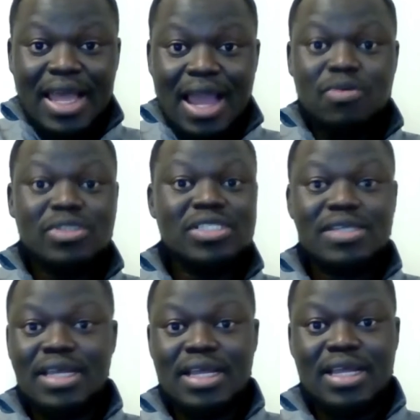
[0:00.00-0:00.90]
I
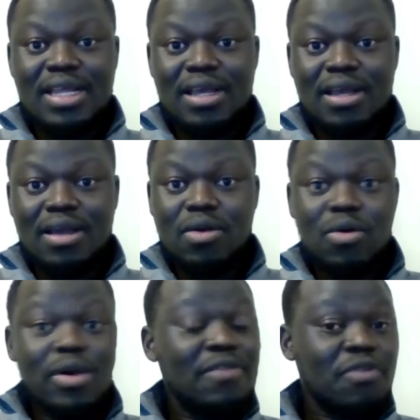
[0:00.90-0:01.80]
was
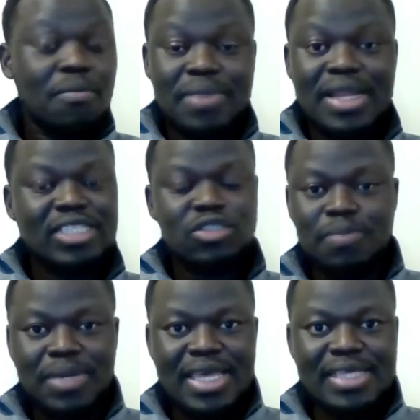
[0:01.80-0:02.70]
going from place to
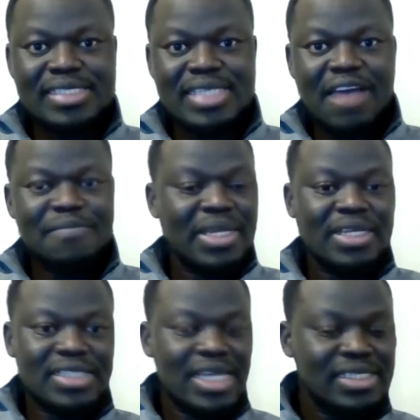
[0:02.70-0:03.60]
place. I've been
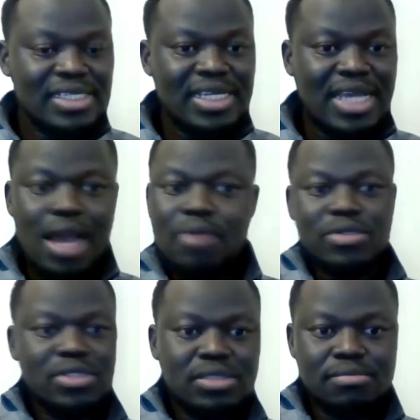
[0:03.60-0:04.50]
in Tanzania. I
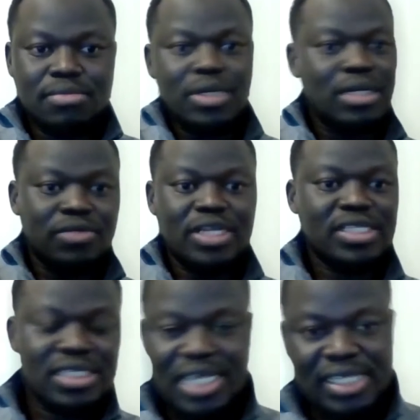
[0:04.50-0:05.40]
was born and
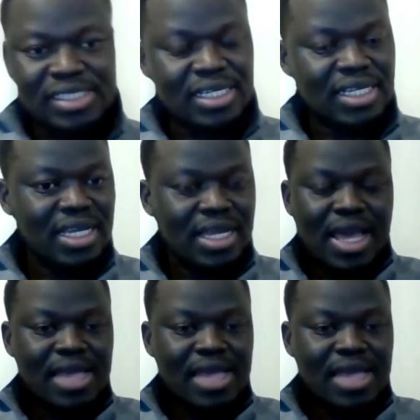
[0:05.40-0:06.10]
raised in Tanzania.